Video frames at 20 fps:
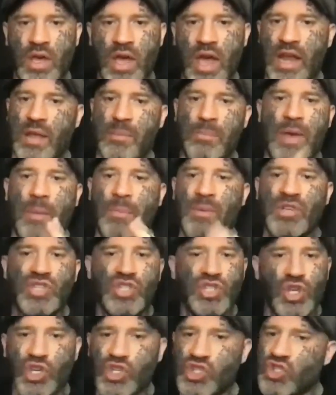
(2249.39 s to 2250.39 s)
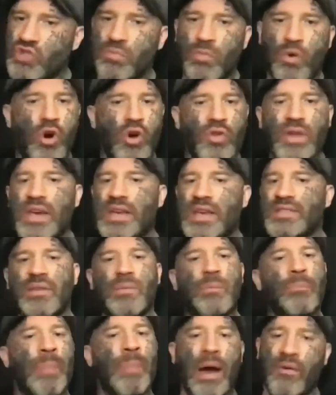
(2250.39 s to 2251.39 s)
And it may be so small that it's
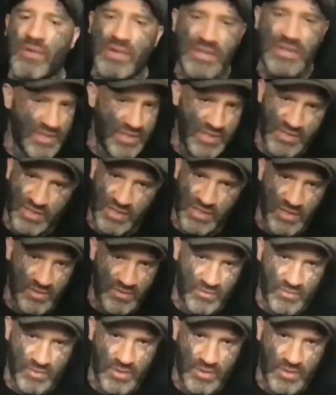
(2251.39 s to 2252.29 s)
embarrassing to you.